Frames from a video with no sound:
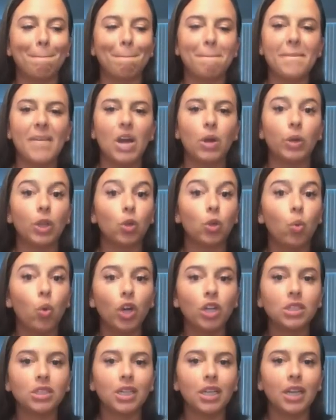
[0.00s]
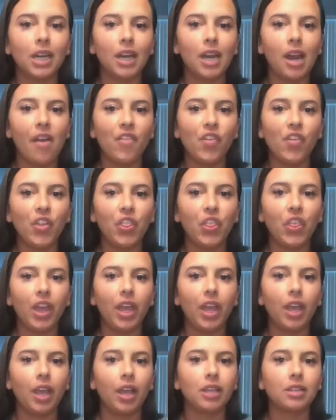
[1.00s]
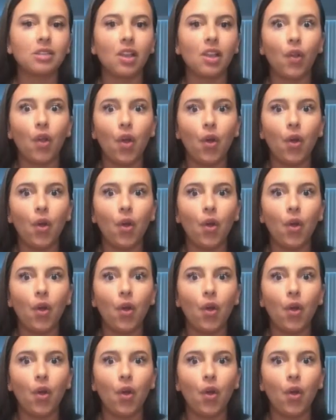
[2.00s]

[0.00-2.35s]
with quarantine and everything it's like